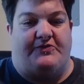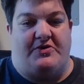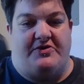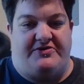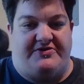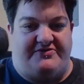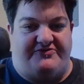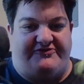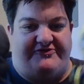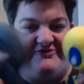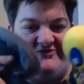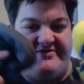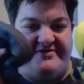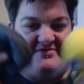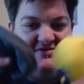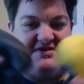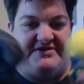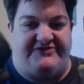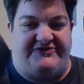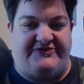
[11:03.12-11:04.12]
worth just
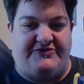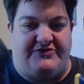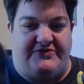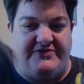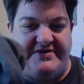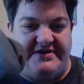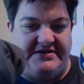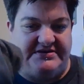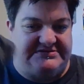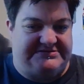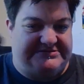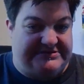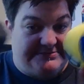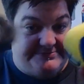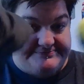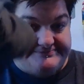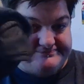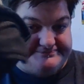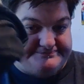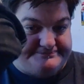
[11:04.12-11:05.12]
in these two things.
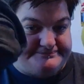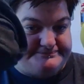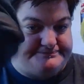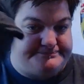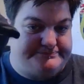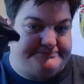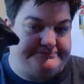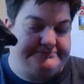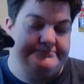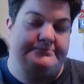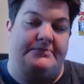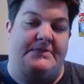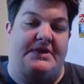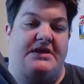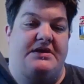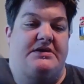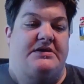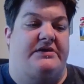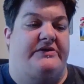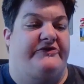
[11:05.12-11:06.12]

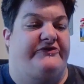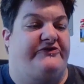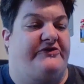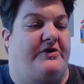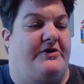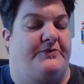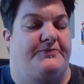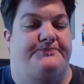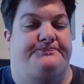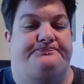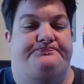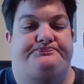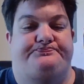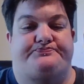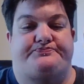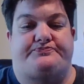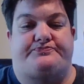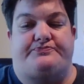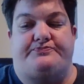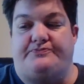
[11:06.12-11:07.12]
So
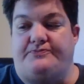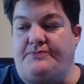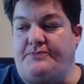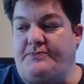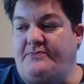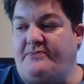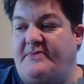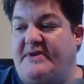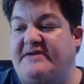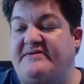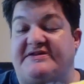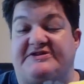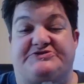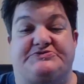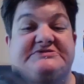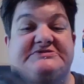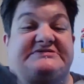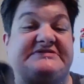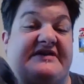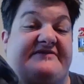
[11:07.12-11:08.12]
this
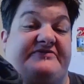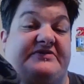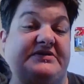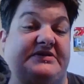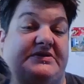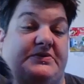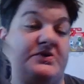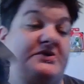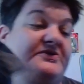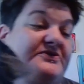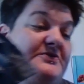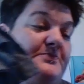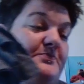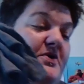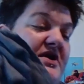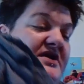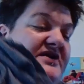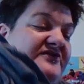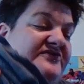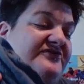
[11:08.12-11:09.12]
was definitely worth the
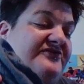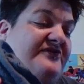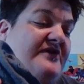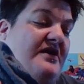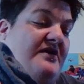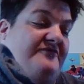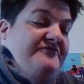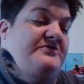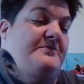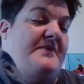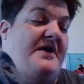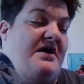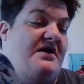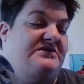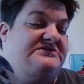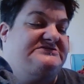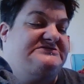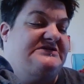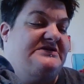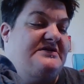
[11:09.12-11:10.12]
price of the
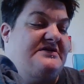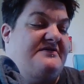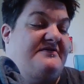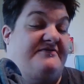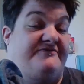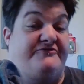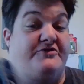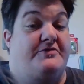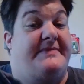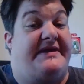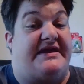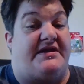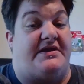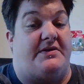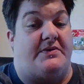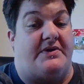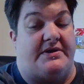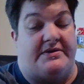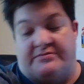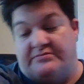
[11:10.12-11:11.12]
box, for me
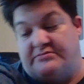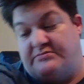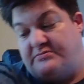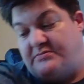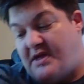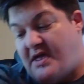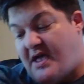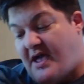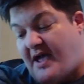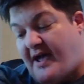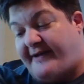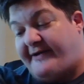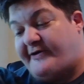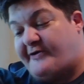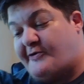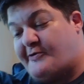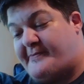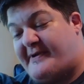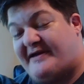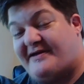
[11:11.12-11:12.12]
anyway. I don't
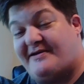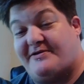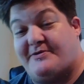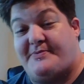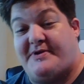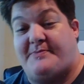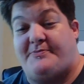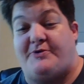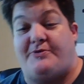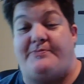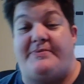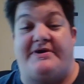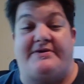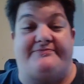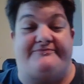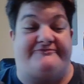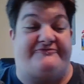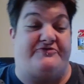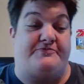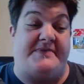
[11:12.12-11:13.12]
know about other people,
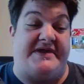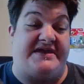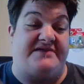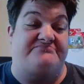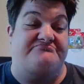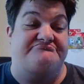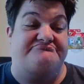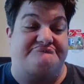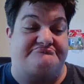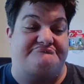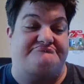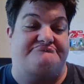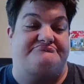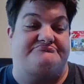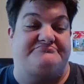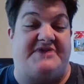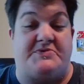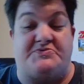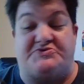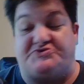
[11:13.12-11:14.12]
but for me,
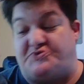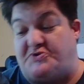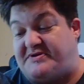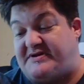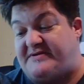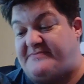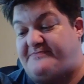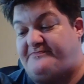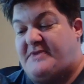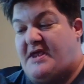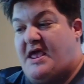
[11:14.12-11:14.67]
it was worth it.